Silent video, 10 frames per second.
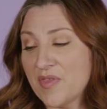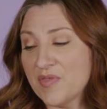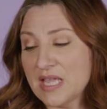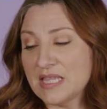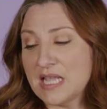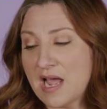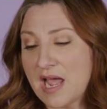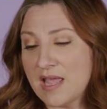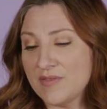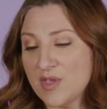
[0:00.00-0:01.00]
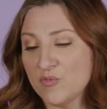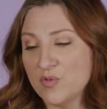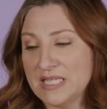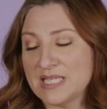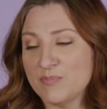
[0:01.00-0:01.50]
The thing that I that
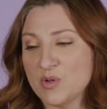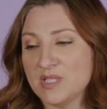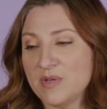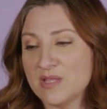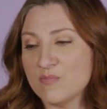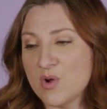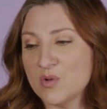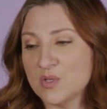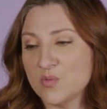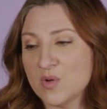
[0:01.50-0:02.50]
really spoke to me the most